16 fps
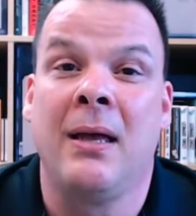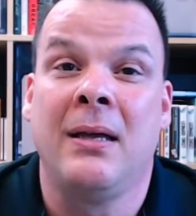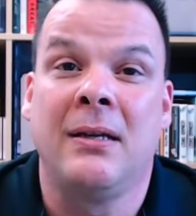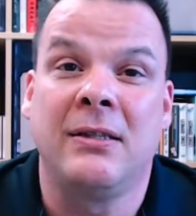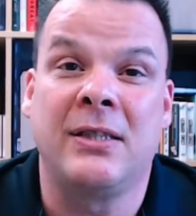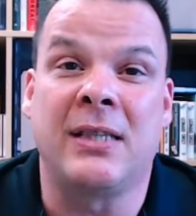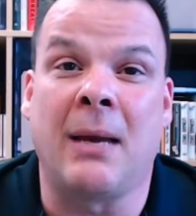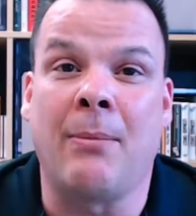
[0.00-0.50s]

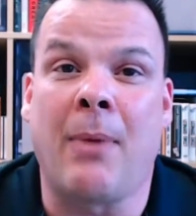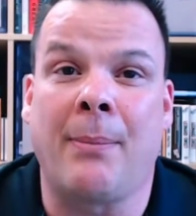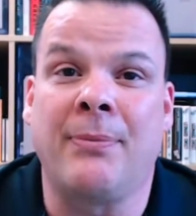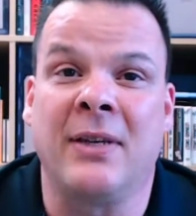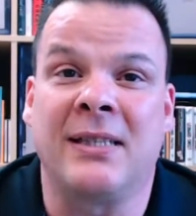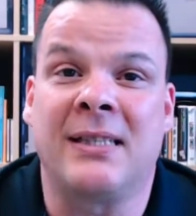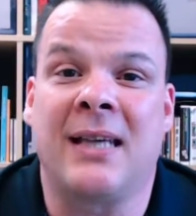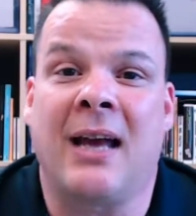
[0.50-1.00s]
sum up
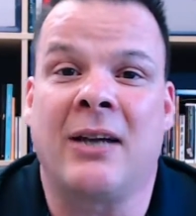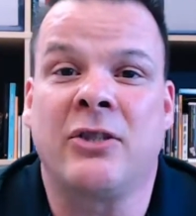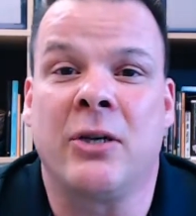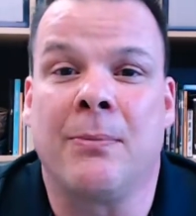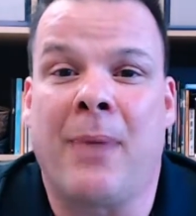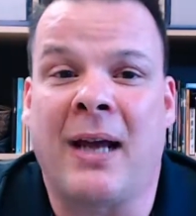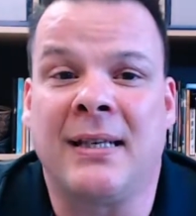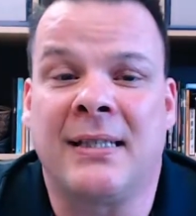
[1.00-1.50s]
this
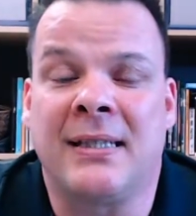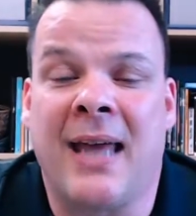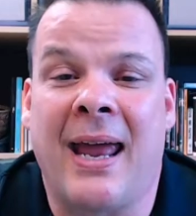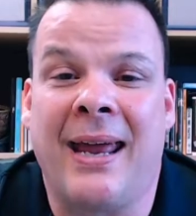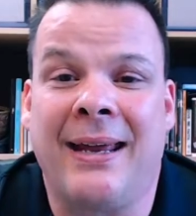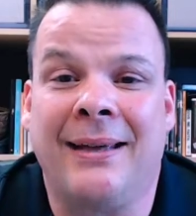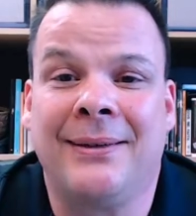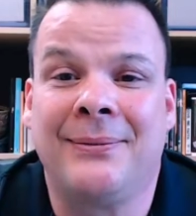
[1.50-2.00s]
section by
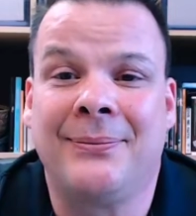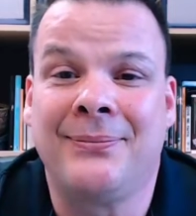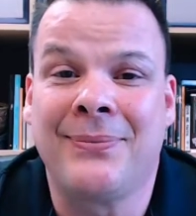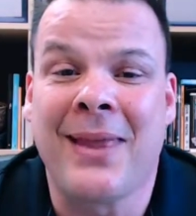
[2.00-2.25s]
saying,